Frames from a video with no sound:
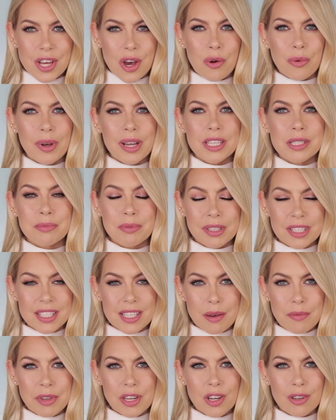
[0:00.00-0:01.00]
always, please
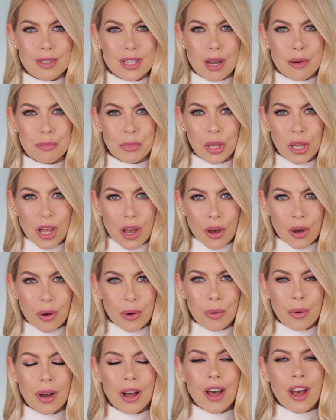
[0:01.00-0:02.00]
let me know down
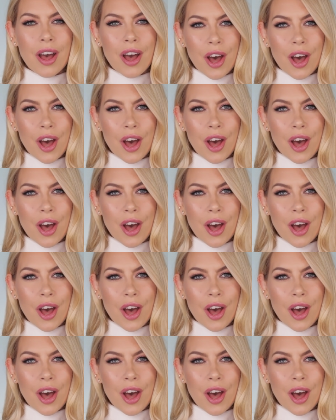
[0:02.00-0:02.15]
below.